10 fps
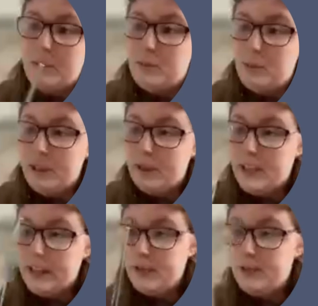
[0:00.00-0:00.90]
which we
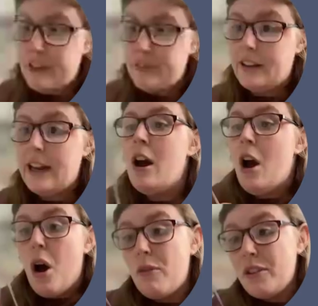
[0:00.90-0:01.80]
later invested in,
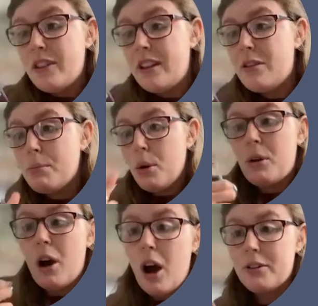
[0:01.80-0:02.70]
obviously there's
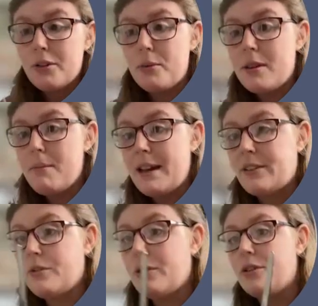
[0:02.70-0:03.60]
more cost with the
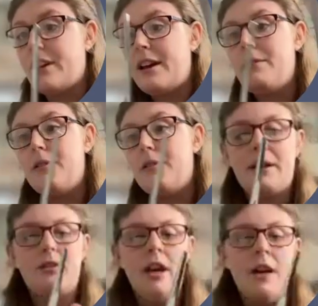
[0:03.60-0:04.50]
metal forceps
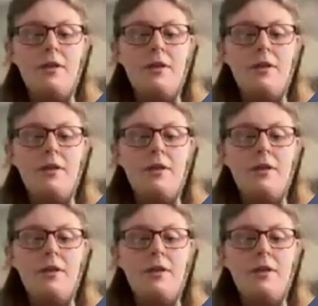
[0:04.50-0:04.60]
because